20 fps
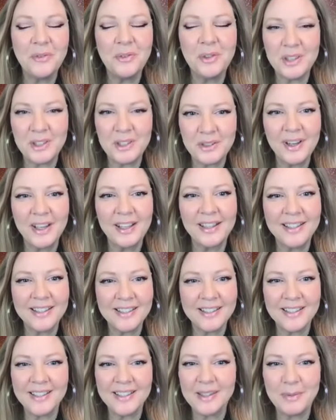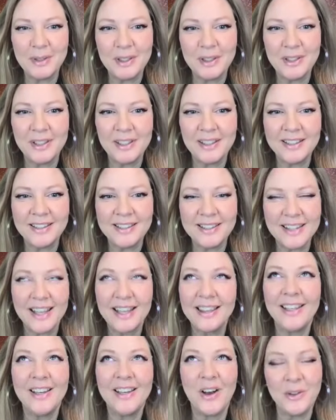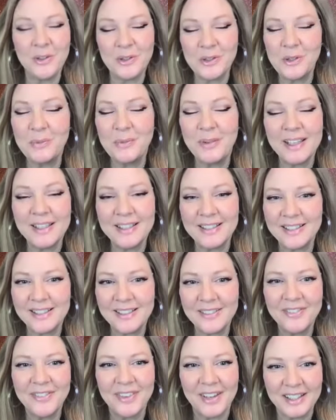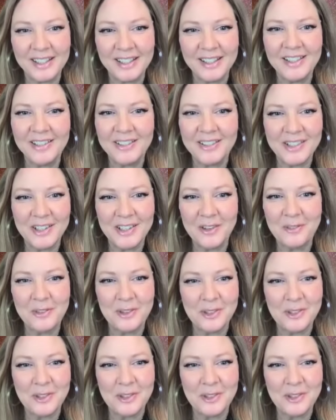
when you had this experience, like the ultimate finding yourself